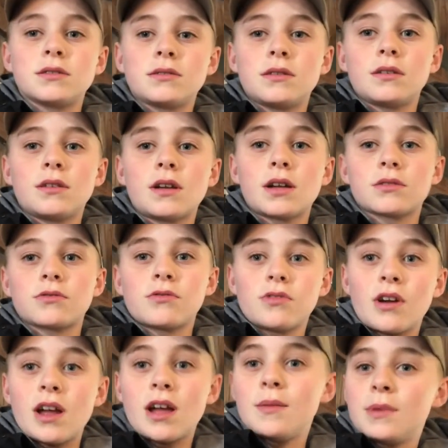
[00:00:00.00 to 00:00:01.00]
They're not
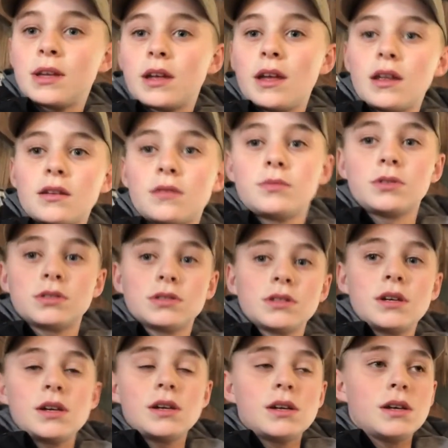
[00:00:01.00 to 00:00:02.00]
cramming animals
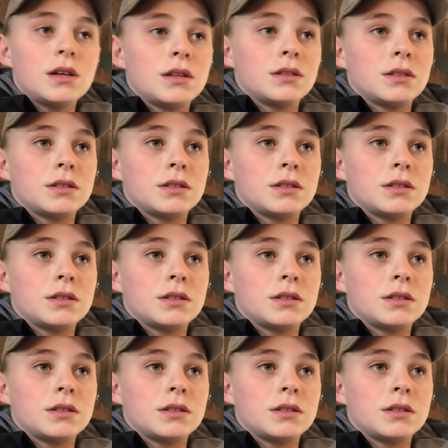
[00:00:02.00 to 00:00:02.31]
into